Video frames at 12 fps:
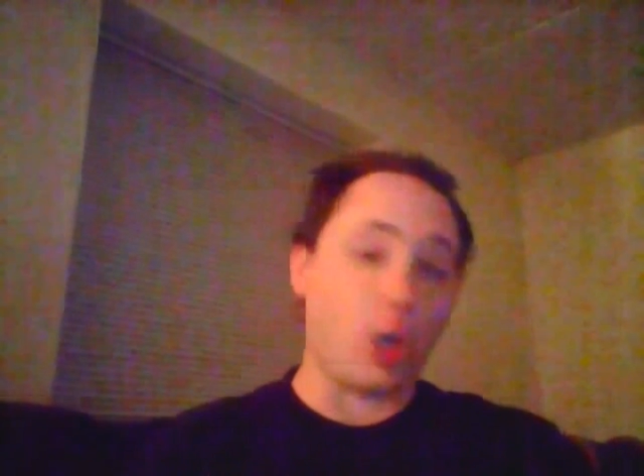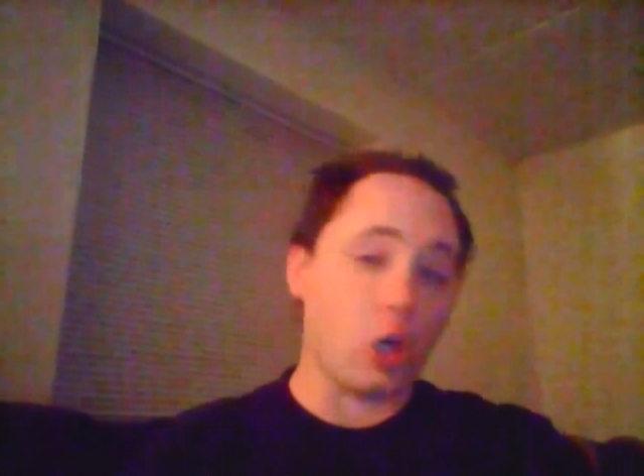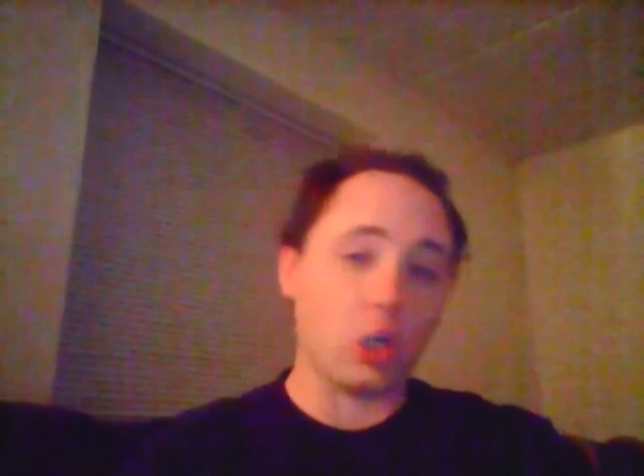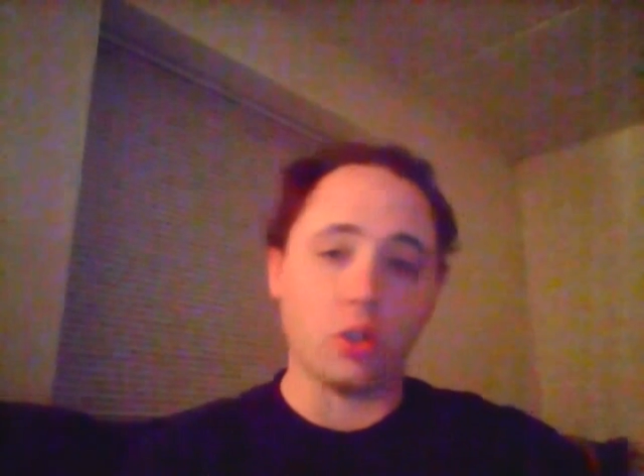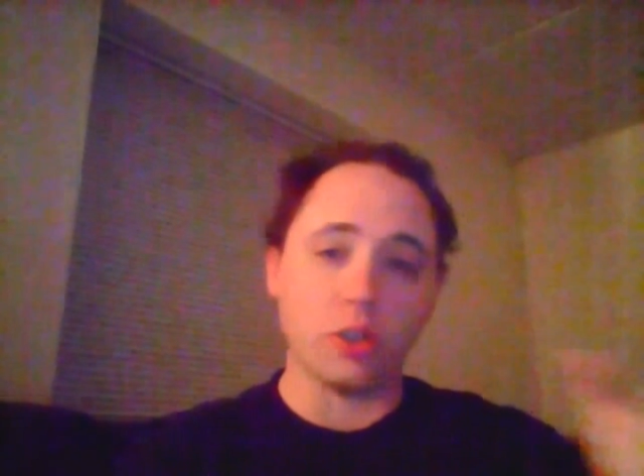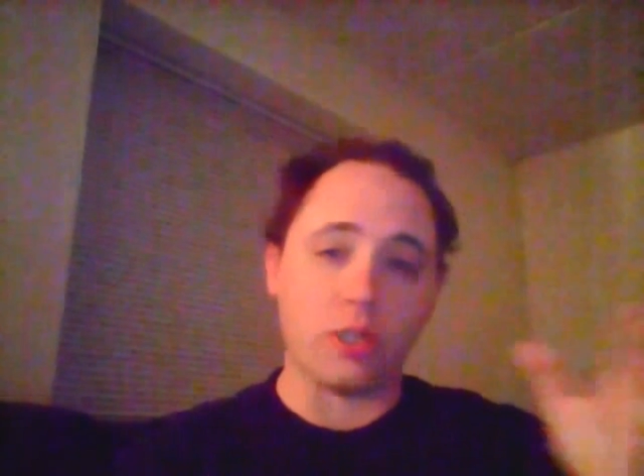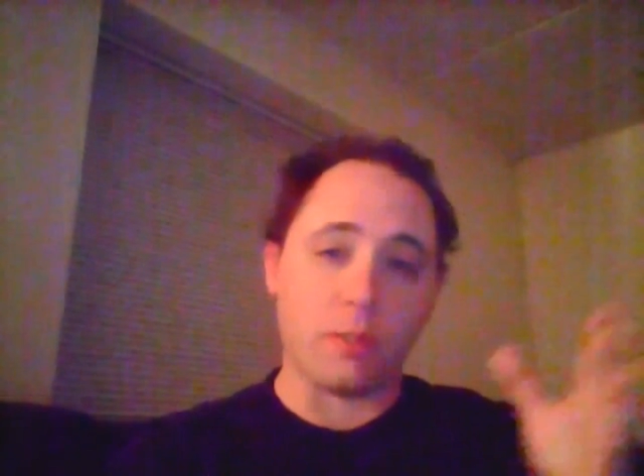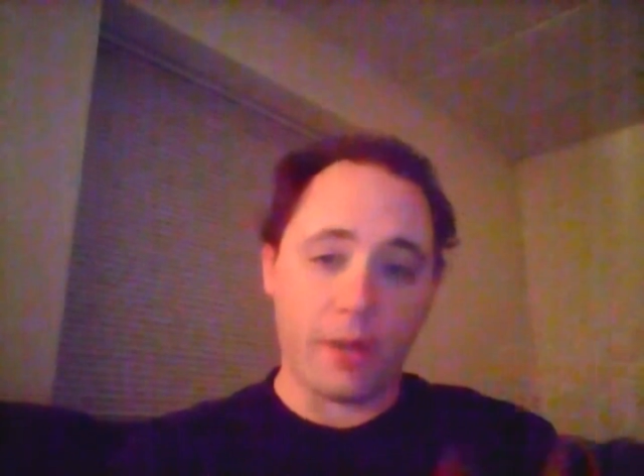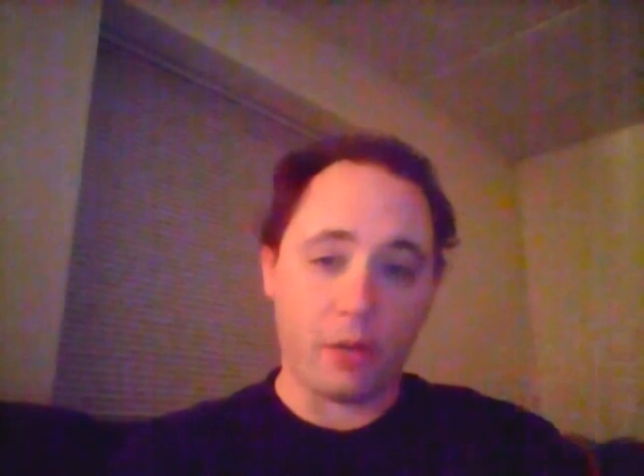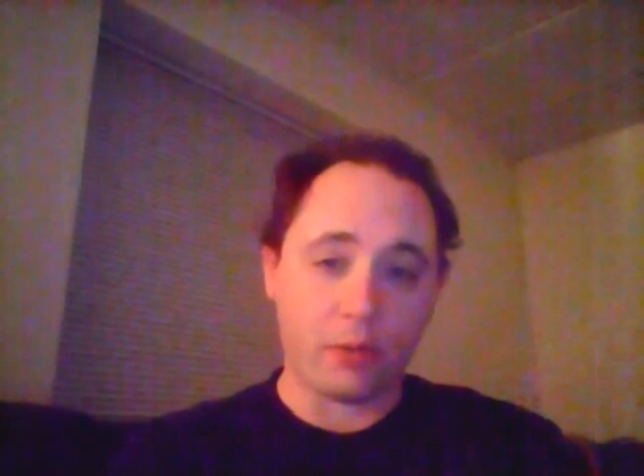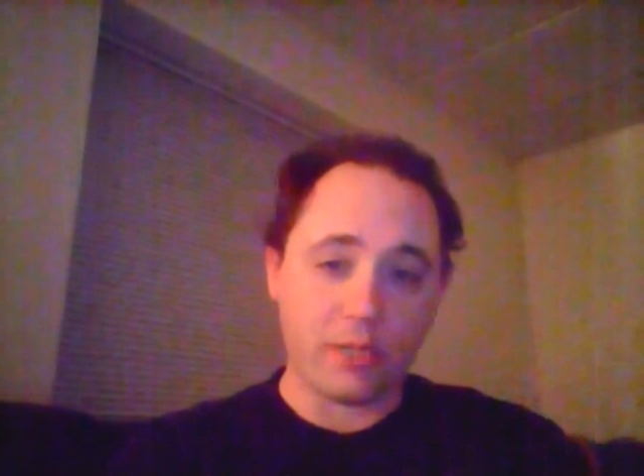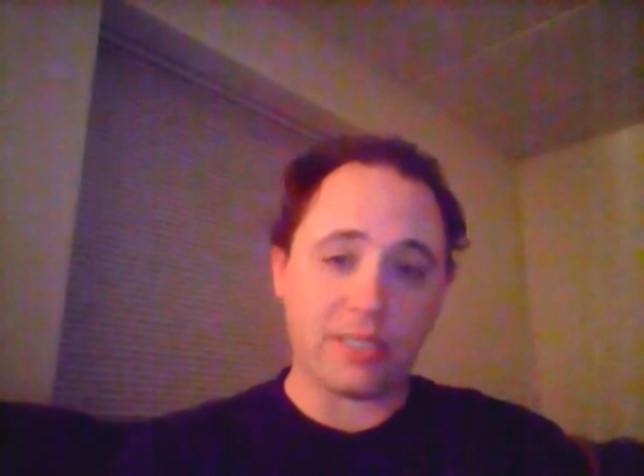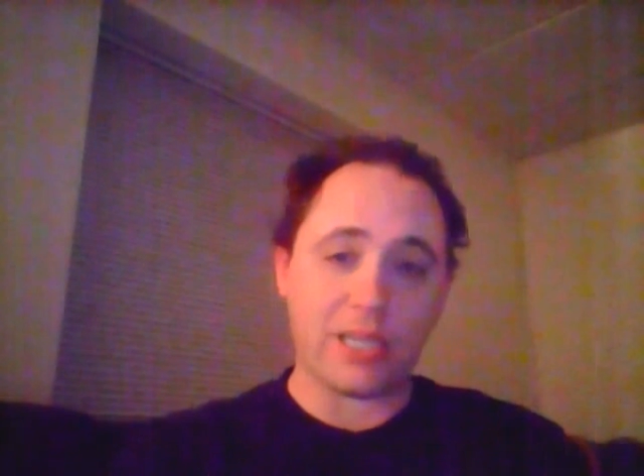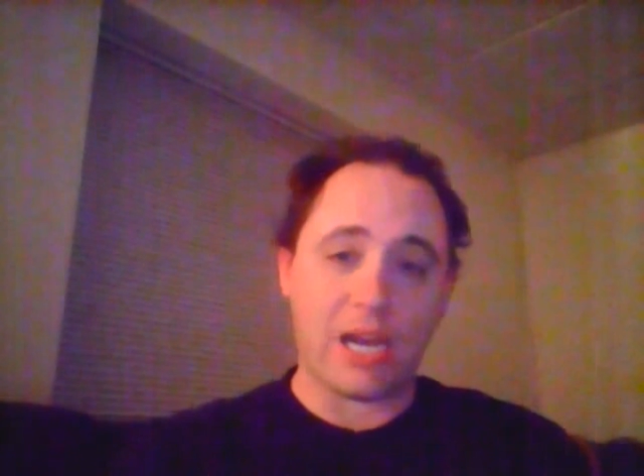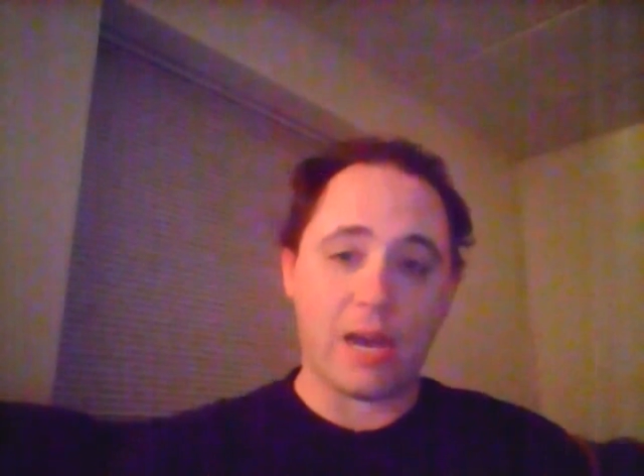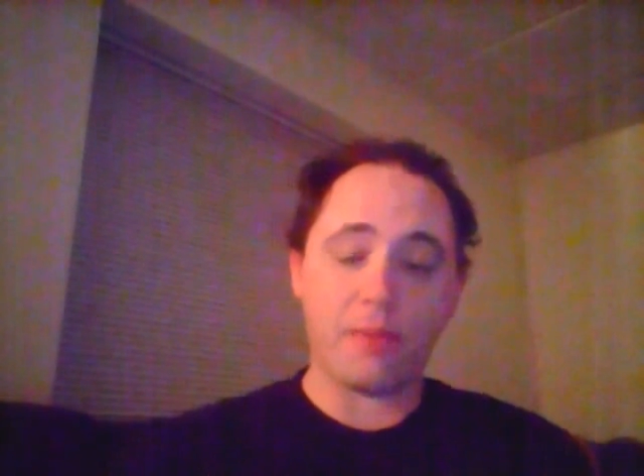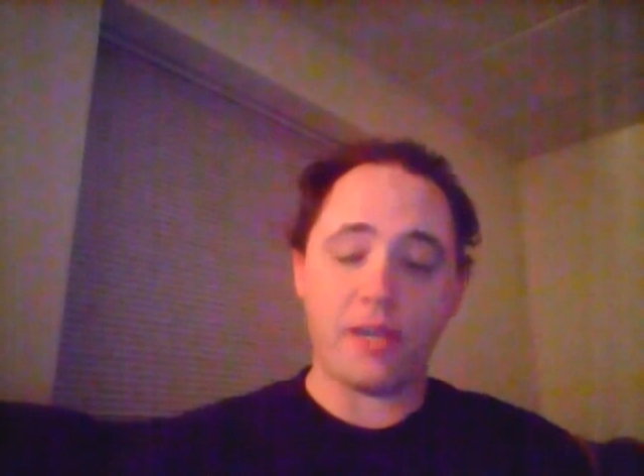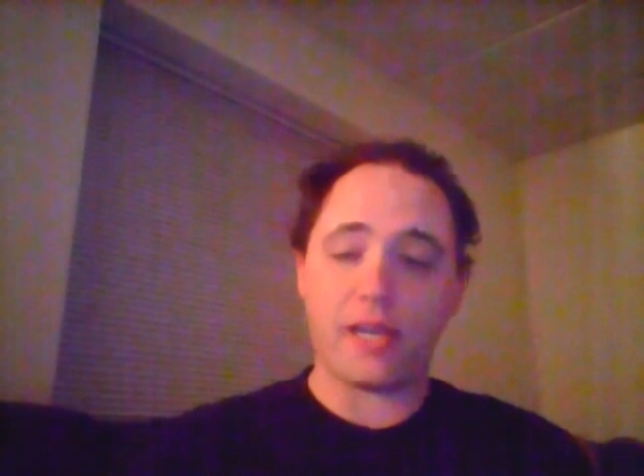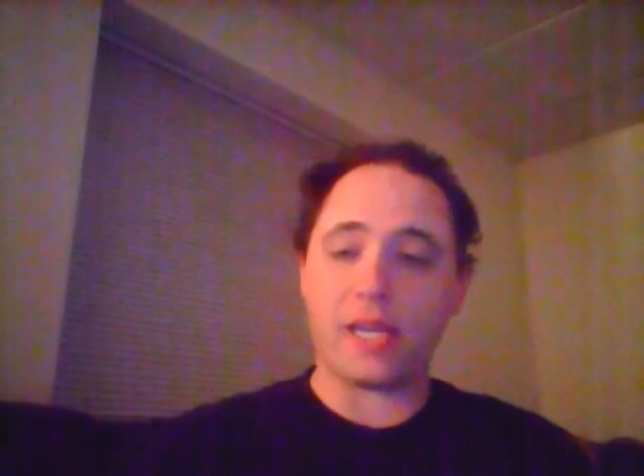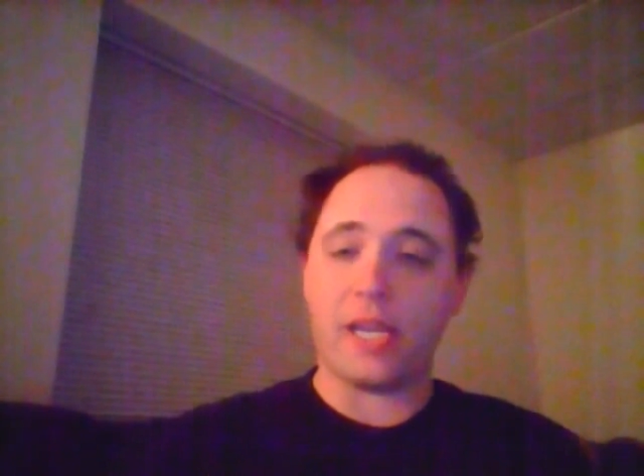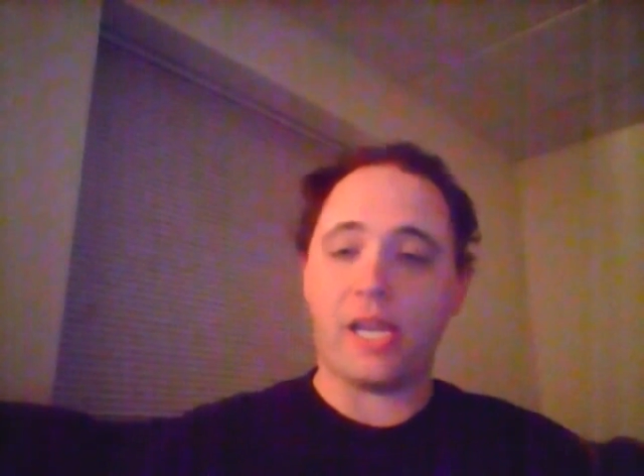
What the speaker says: articles about this topic,